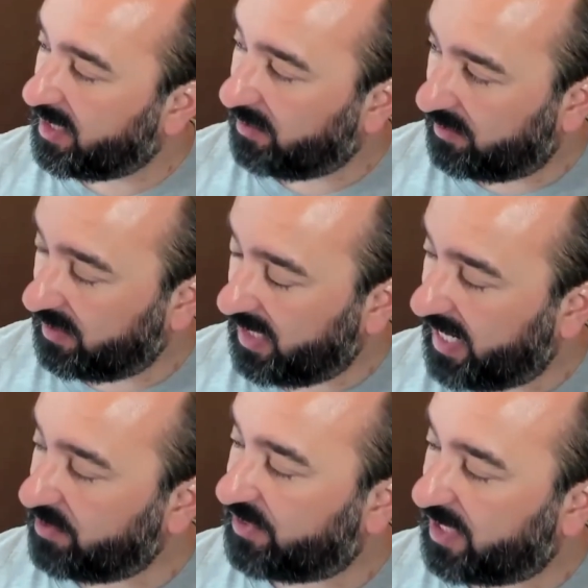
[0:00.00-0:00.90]
The
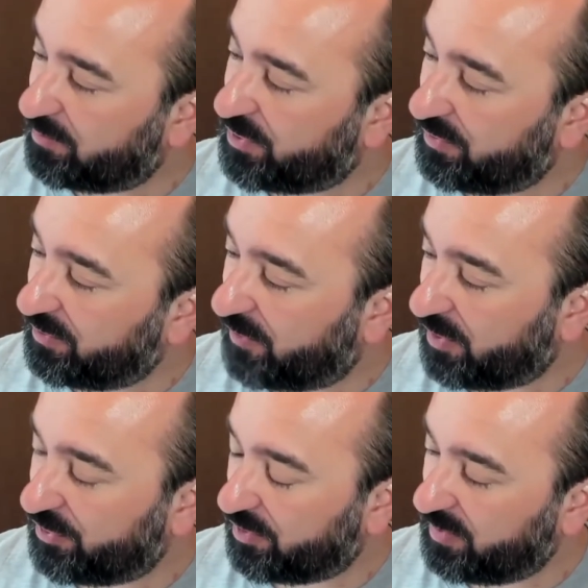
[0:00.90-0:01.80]
8 Steps to
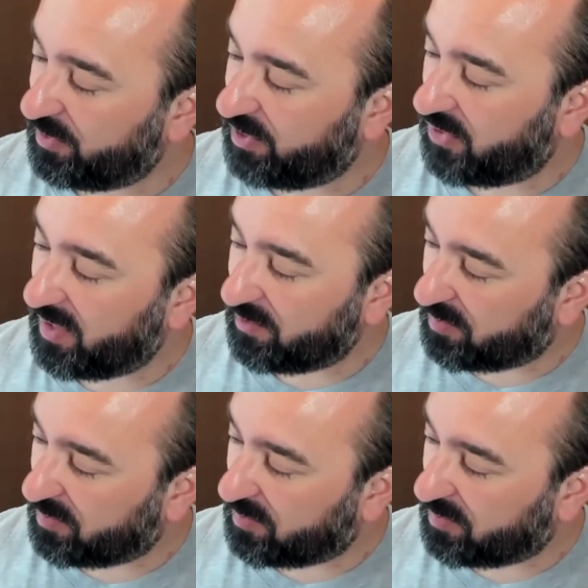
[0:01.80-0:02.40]
Reverse Your PCOS